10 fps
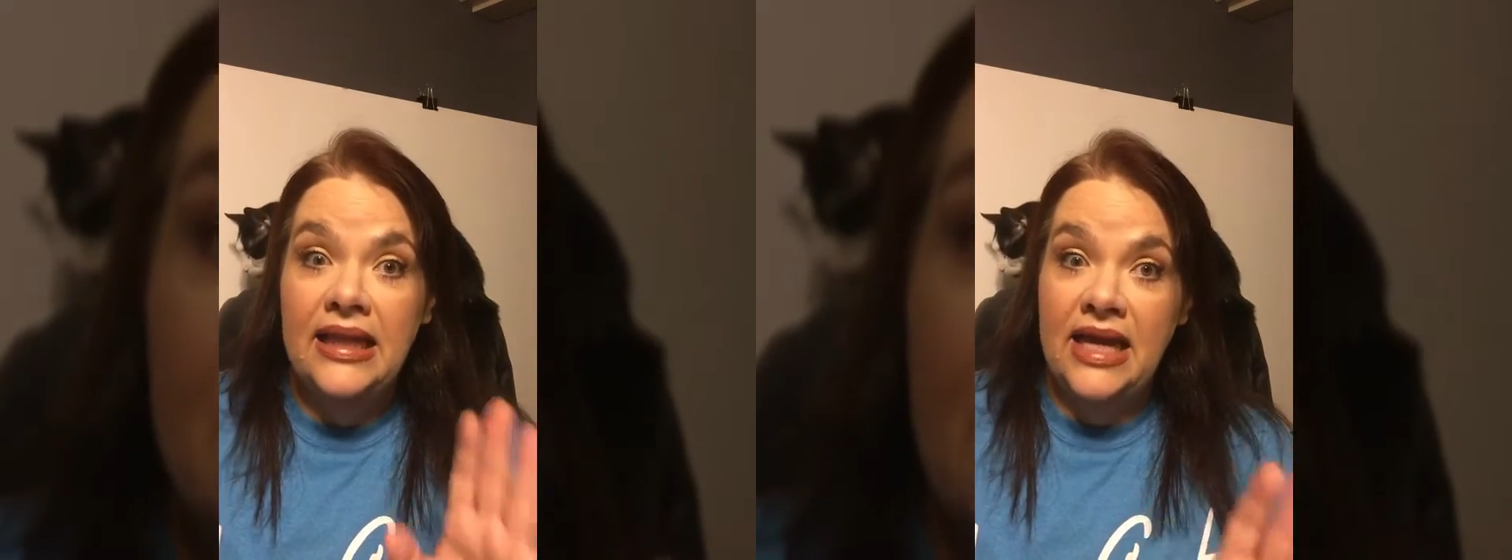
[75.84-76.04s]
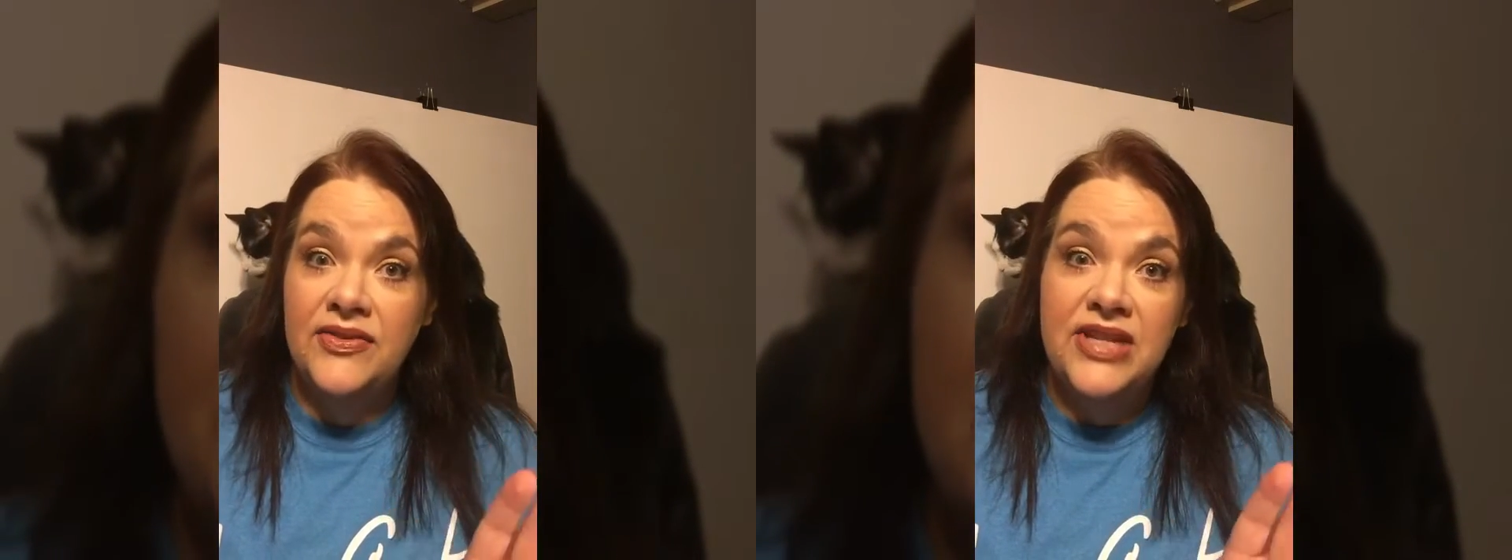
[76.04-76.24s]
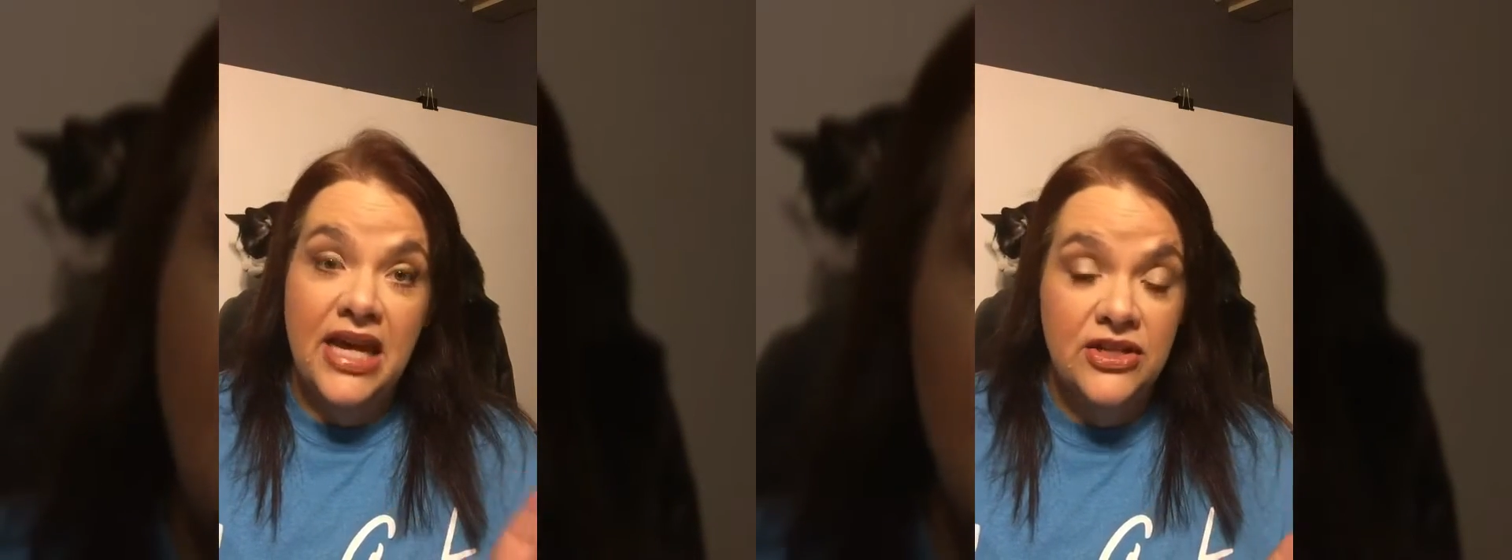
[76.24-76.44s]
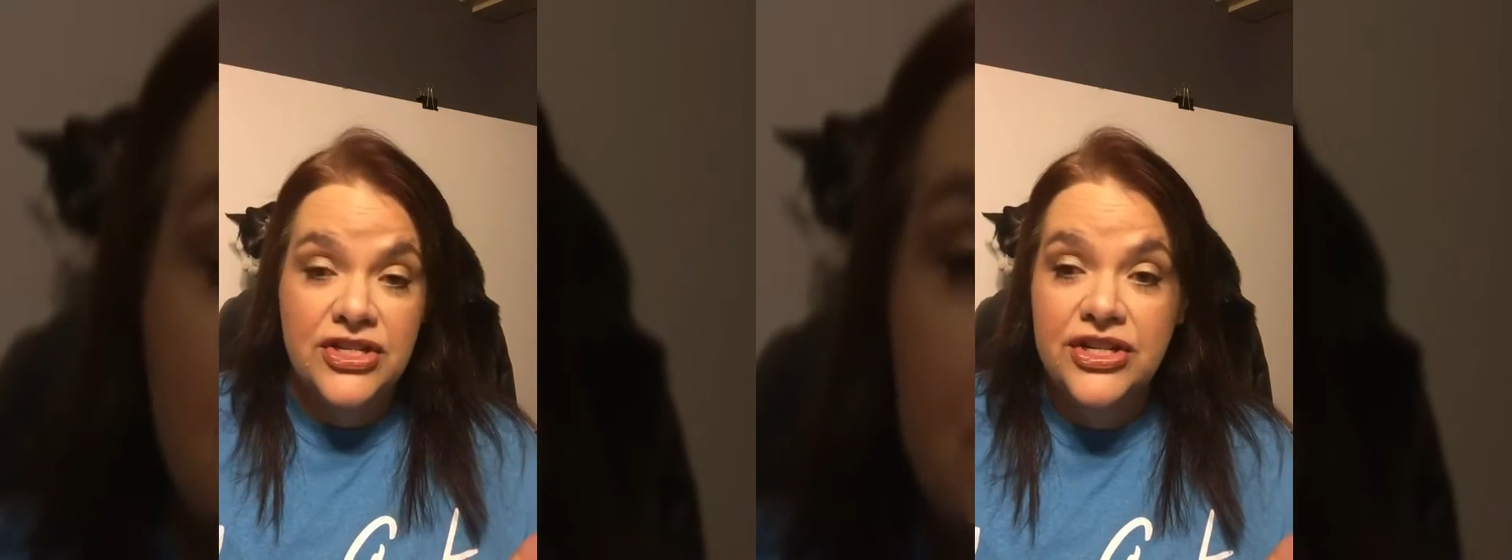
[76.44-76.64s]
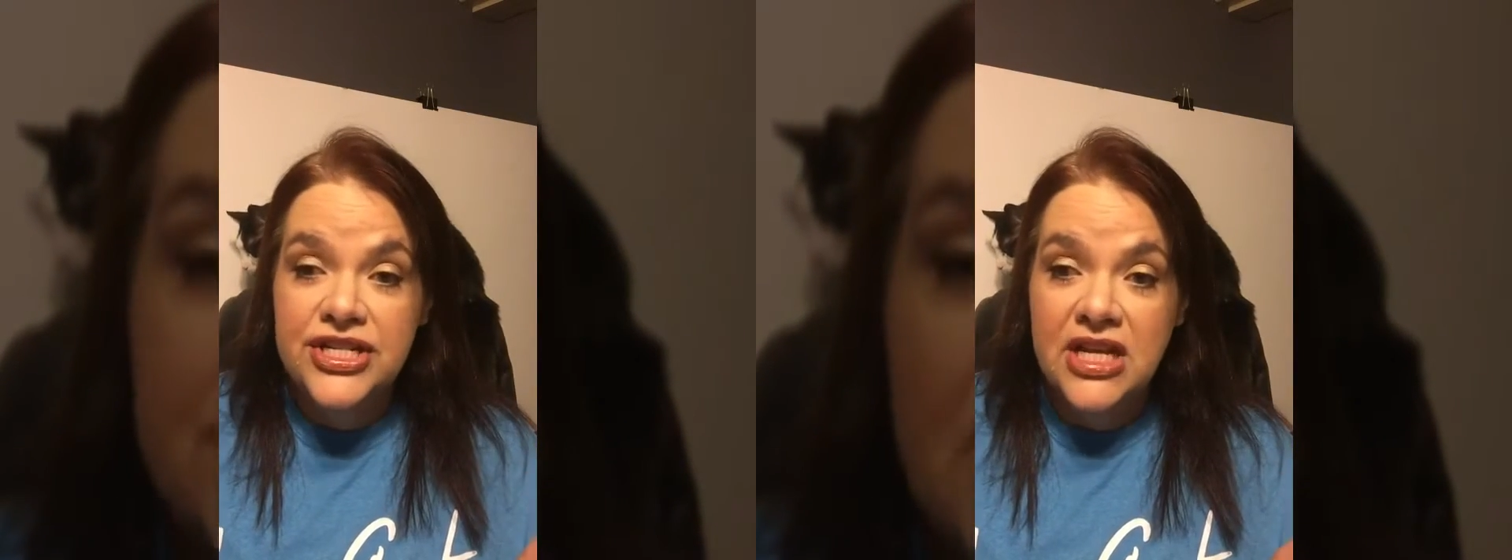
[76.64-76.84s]
I left the
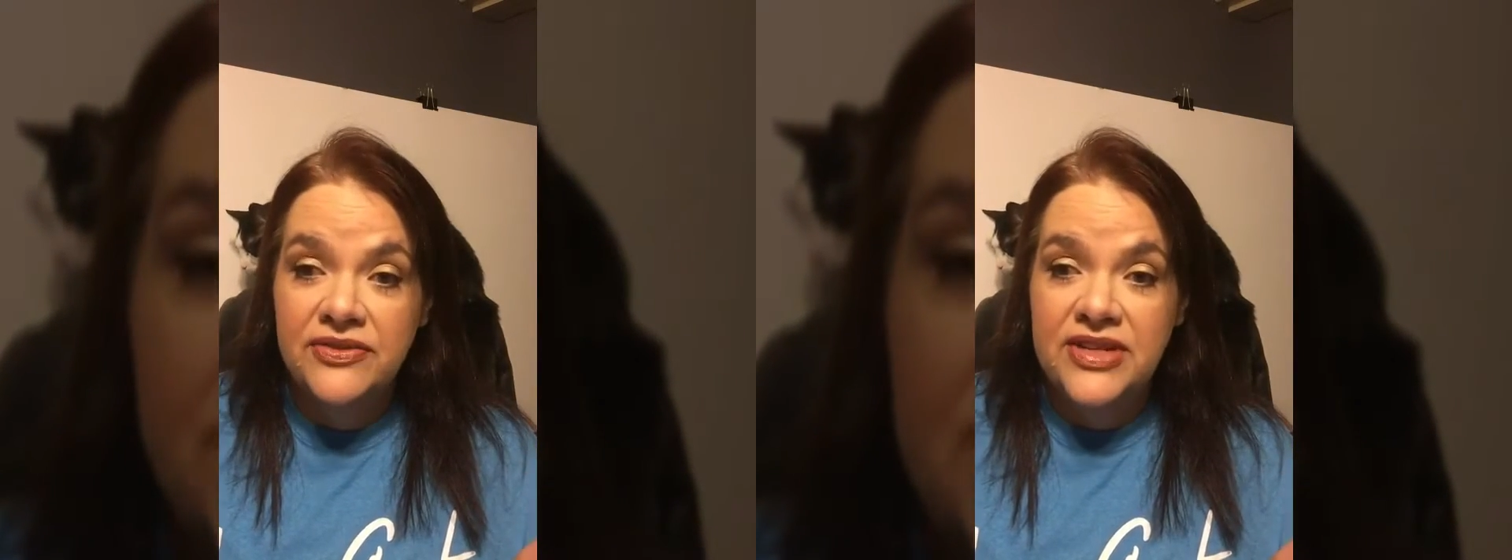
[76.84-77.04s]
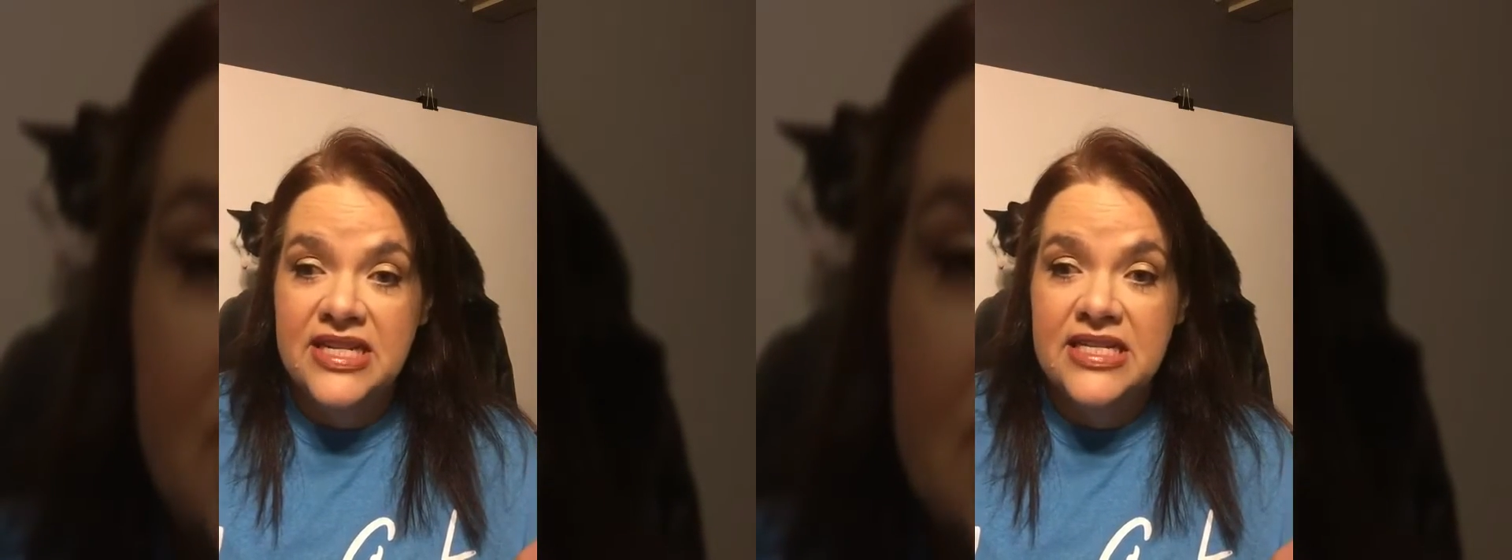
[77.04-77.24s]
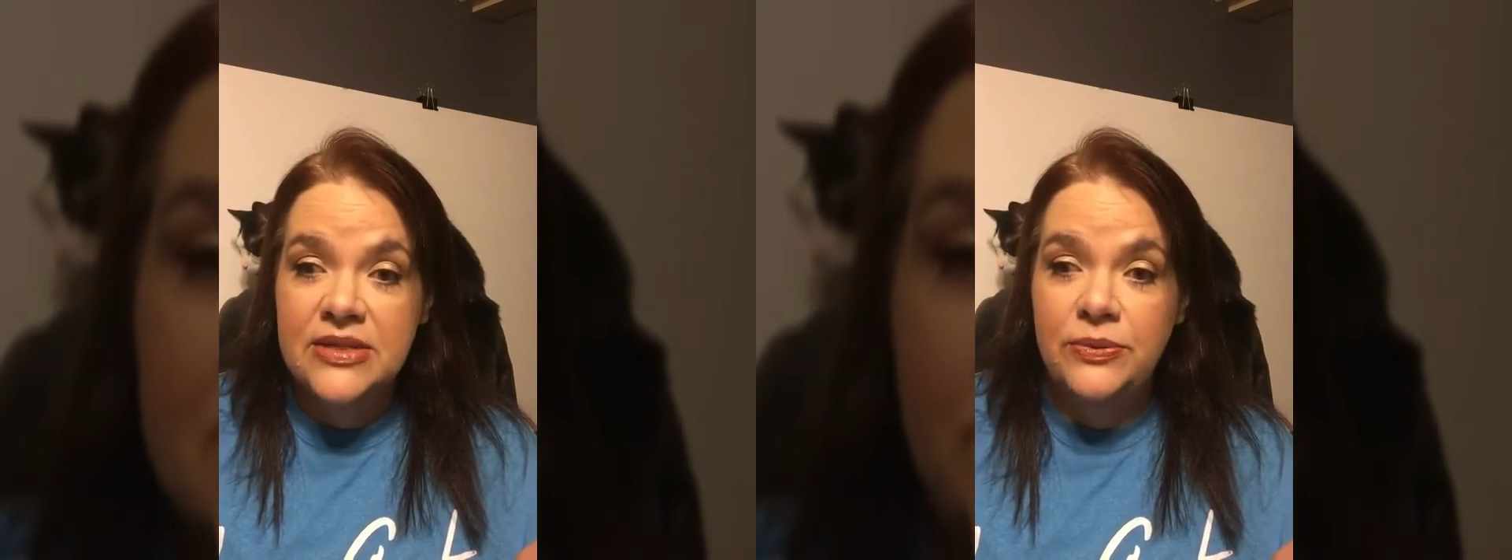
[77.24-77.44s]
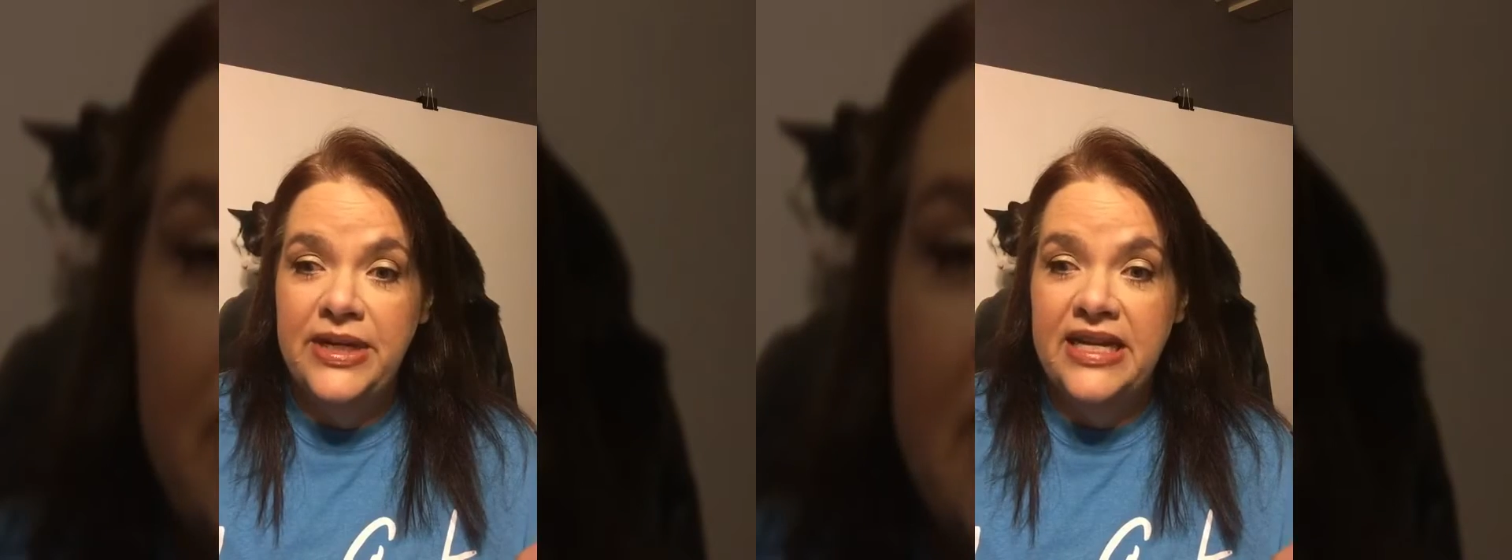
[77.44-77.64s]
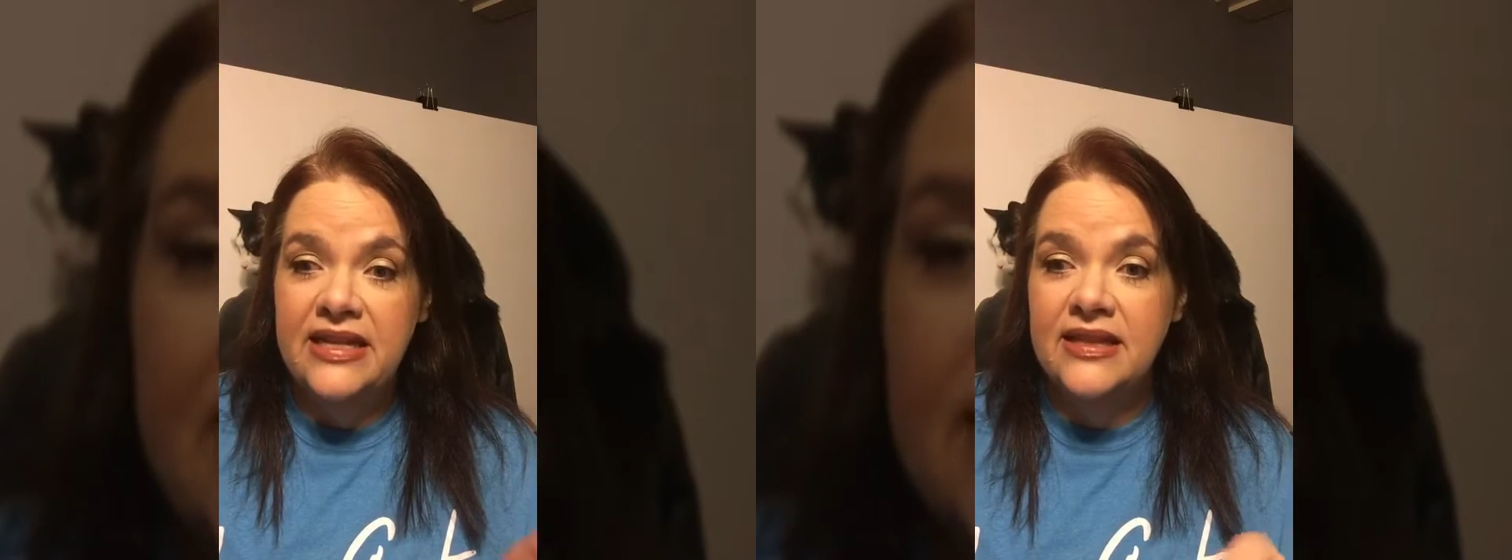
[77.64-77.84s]
other surgeon's office
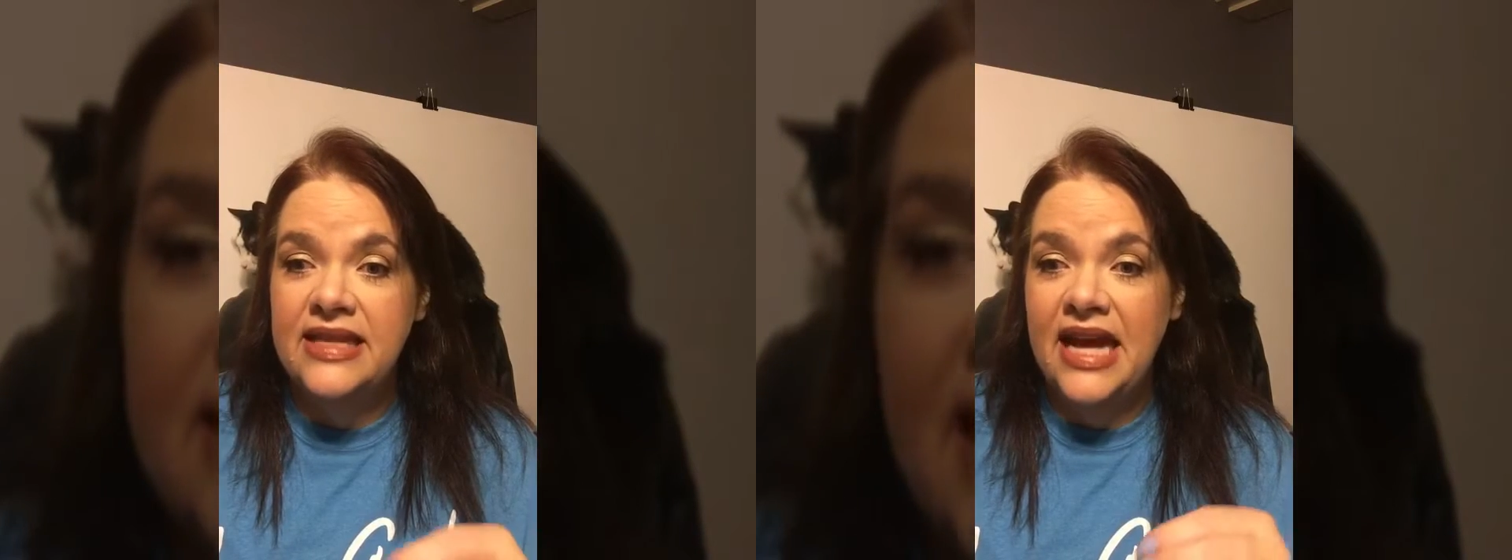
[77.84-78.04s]
with